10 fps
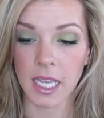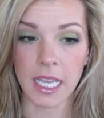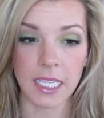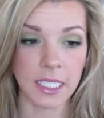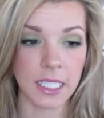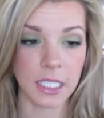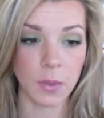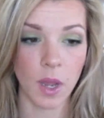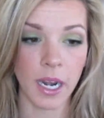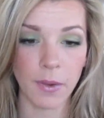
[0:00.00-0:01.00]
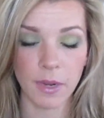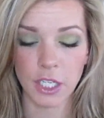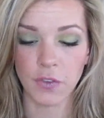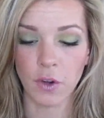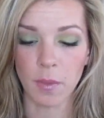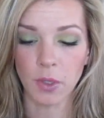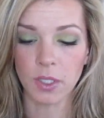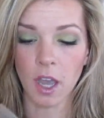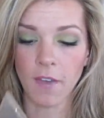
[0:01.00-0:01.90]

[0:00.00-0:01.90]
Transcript: is this one I reach for most